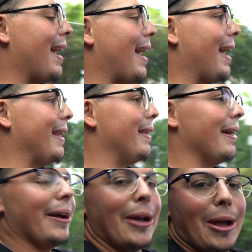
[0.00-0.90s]
and
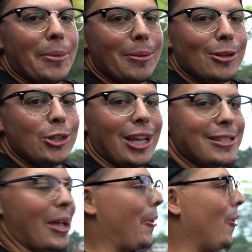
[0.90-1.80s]
I'm gonna meet you guys
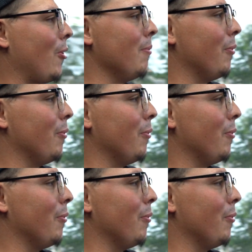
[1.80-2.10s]
at home.